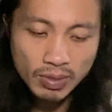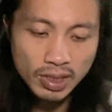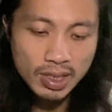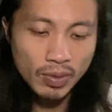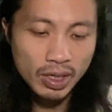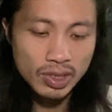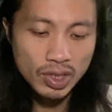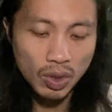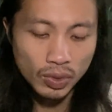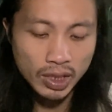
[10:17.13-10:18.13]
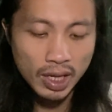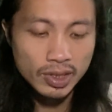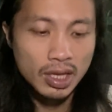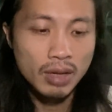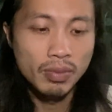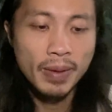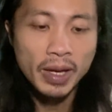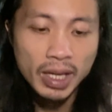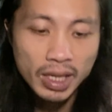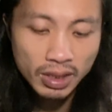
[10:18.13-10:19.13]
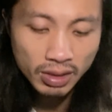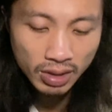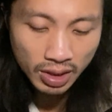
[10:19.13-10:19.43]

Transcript: like someone here is holding on to the pain